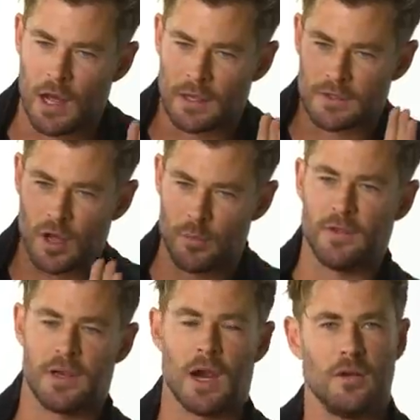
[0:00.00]
archetype of
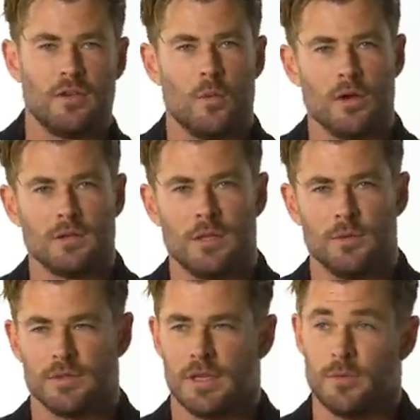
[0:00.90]
the character was. He
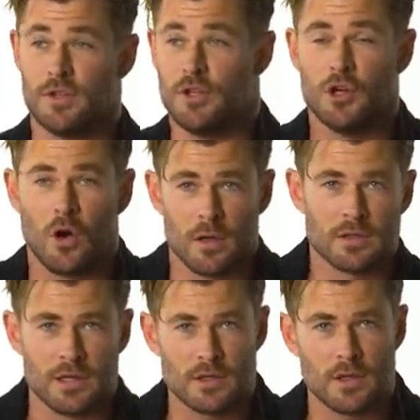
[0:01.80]
was he was the jock
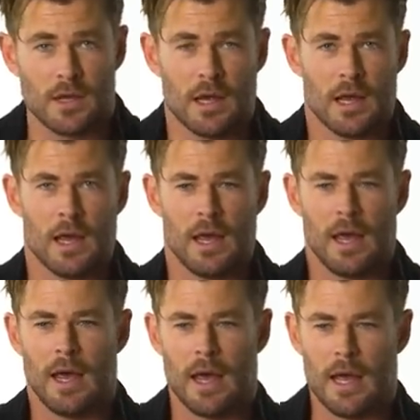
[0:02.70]
essentially,
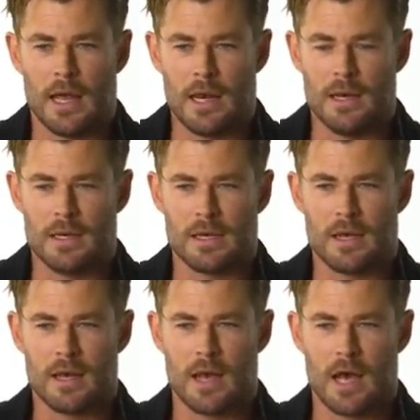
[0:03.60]
and
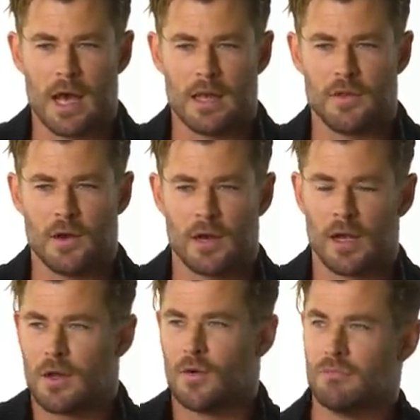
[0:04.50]
I thought,
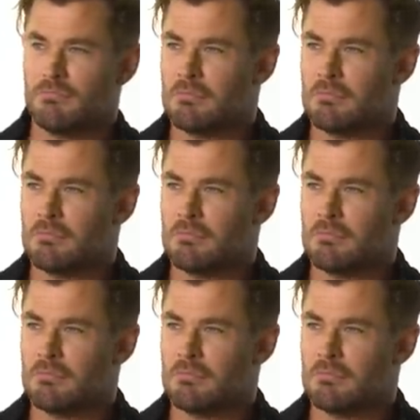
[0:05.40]
okay, cool.